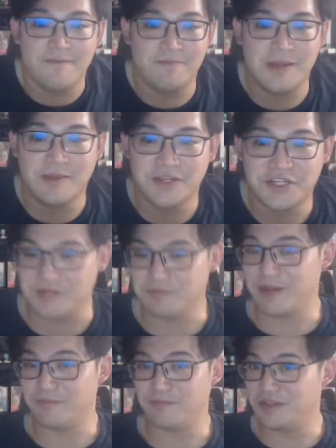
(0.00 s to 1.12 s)
Maybe she
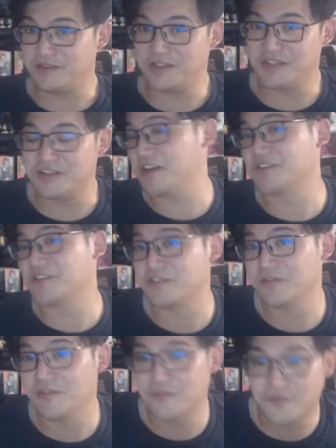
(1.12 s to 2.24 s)
might be the gacha
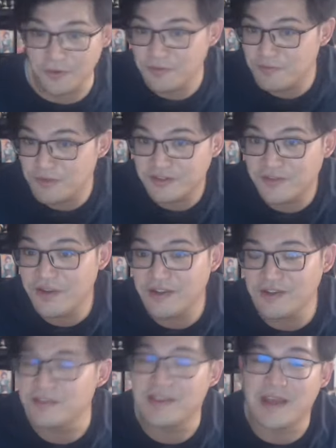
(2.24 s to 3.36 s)
servant for this
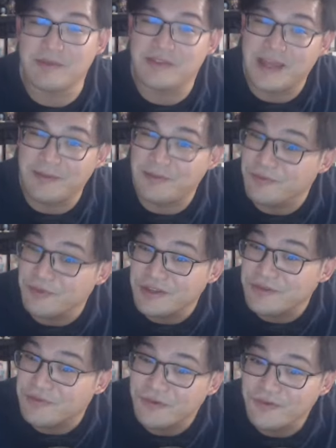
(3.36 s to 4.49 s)
event. I mean, that'd be really
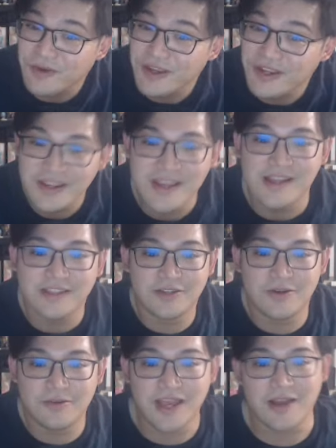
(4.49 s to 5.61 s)
cool, right?
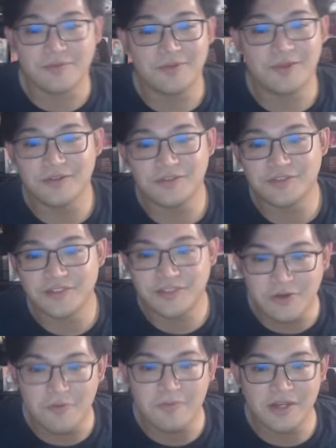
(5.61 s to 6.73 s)
So yeah, there's just
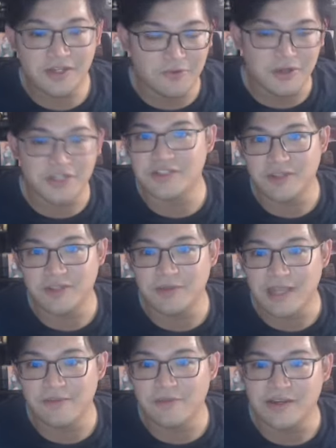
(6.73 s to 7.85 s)
so many questions that we
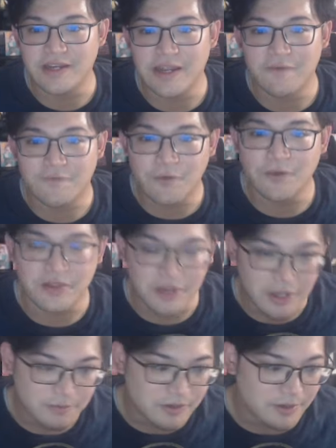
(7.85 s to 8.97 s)
have right now for the
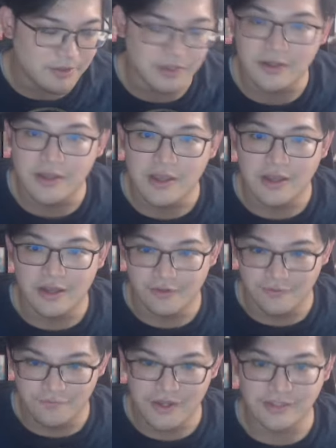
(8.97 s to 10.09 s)
upcoming uh,
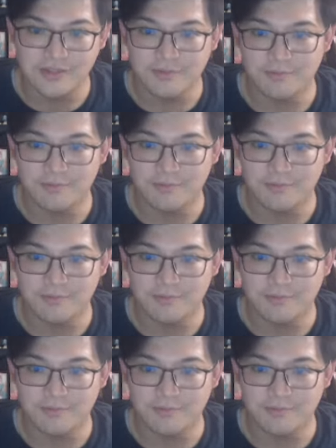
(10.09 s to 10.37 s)
event.